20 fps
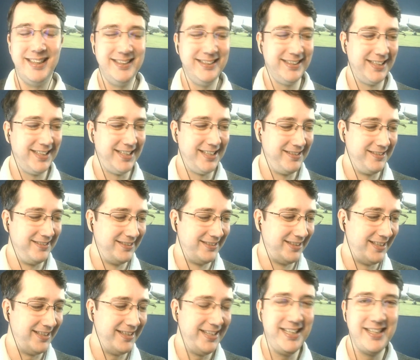I don't know.
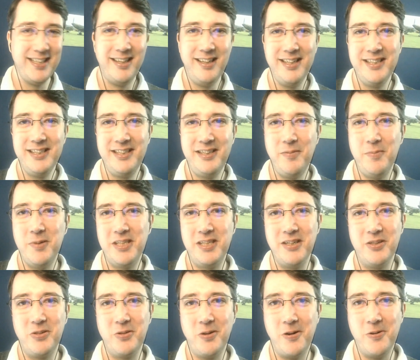I think it, I assume it's
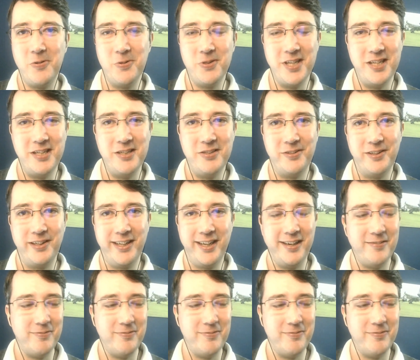just trolls. They're just trying to get it